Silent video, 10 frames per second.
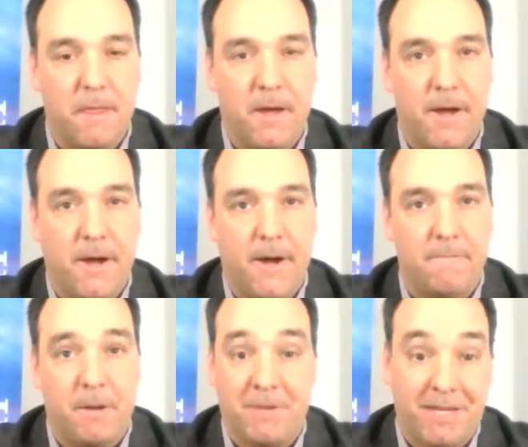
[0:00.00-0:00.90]

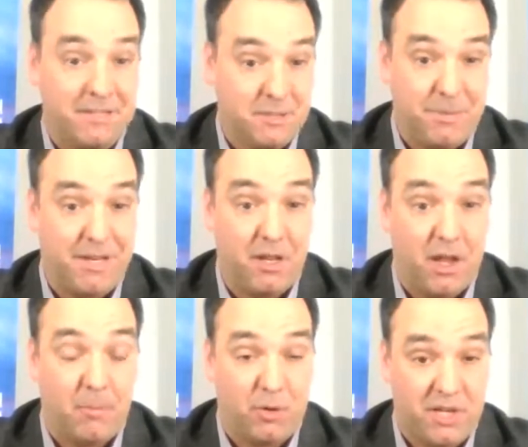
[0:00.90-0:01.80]
I'm getting to spend a
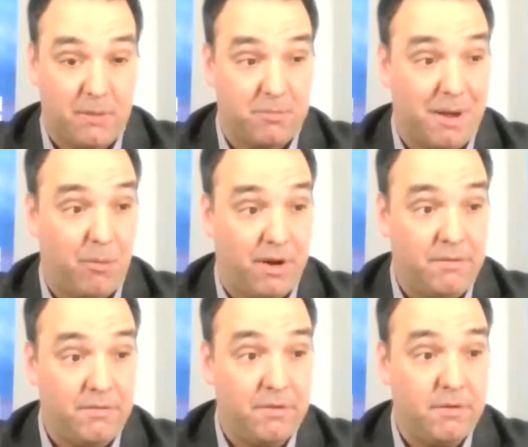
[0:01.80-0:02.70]
lot more time with my
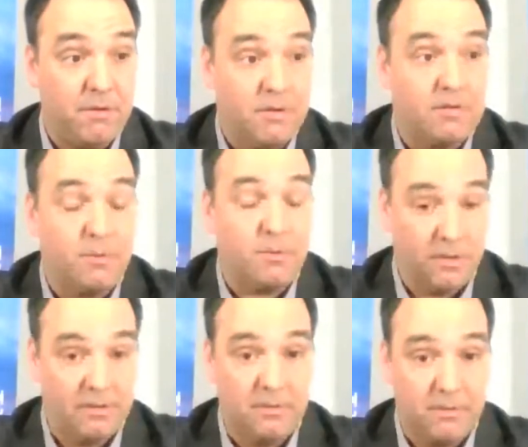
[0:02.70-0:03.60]
wife. That's
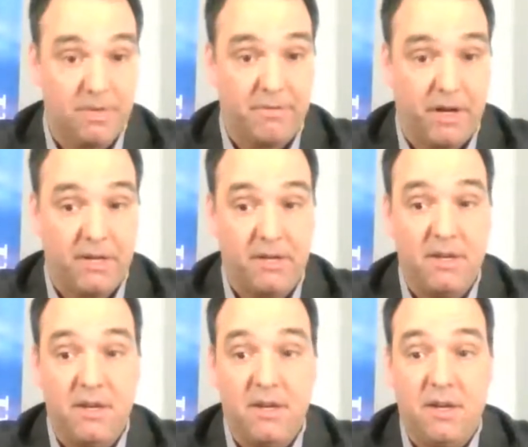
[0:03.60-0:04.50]
really, really fun.
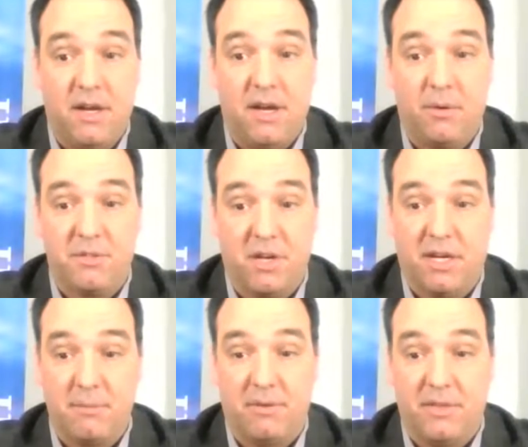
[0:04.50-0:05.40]
We're
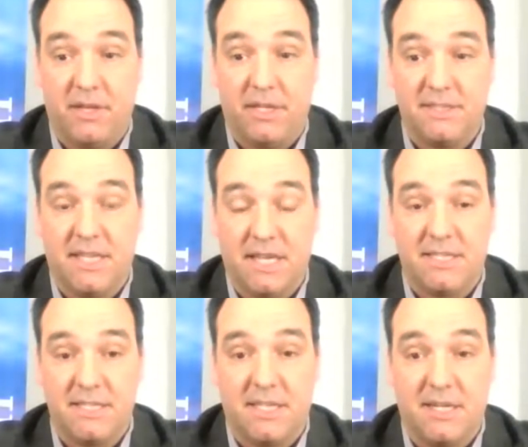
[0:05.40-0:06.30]
talking about things
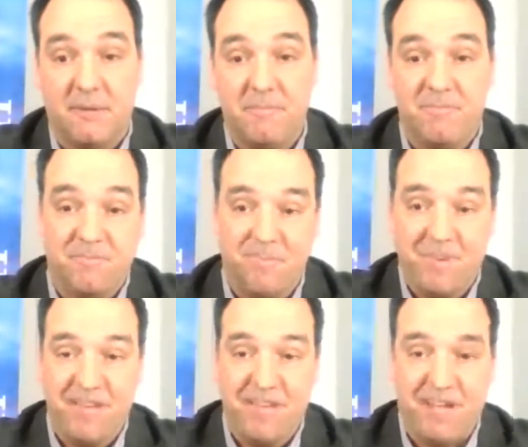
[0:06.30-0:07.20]
that,
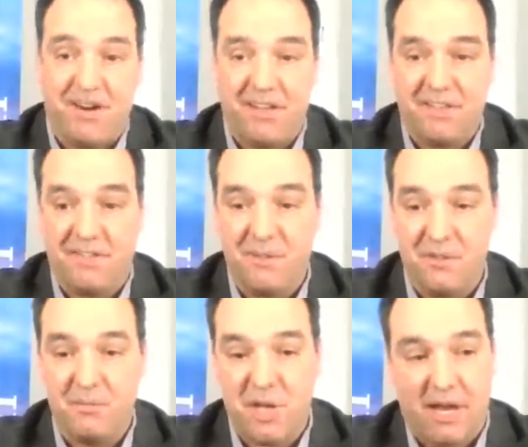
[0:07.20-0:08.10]
all right, the
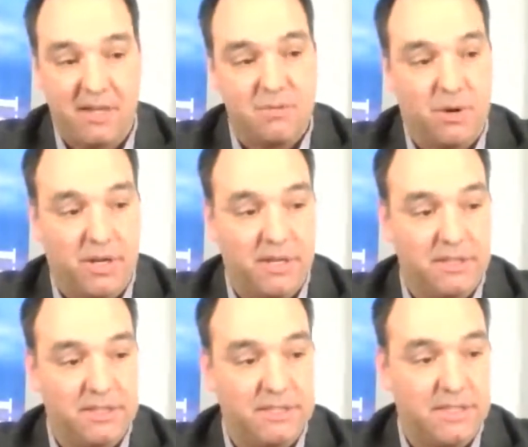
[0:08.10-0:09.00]
YouTube chat is working.
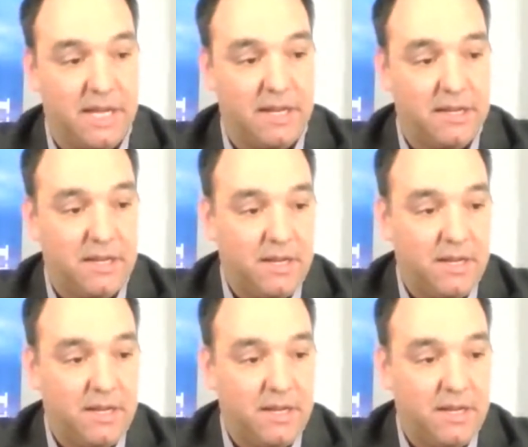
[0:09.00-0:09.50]
Good to see that.